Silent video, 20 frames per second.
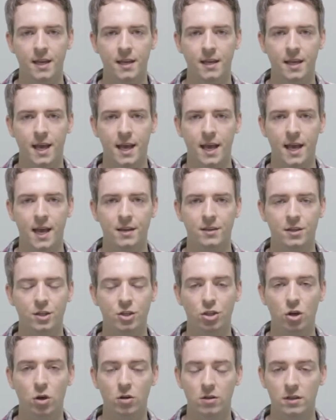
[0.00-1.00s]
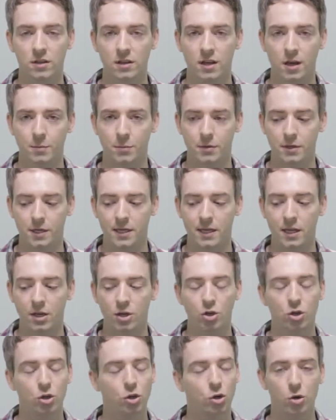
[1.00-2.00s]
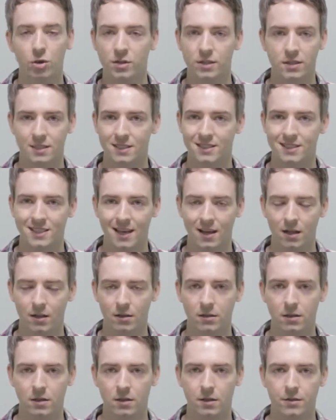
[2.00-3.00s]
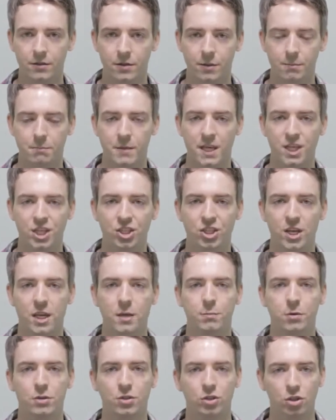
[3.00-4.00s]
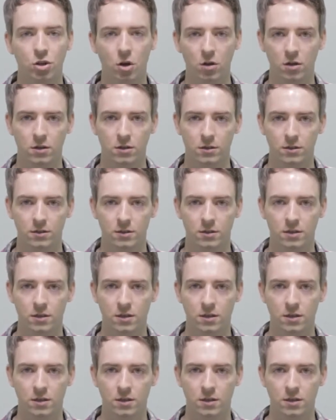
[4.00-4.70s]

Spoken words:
And the chocolate company couldn't sell the misshapen chocolate.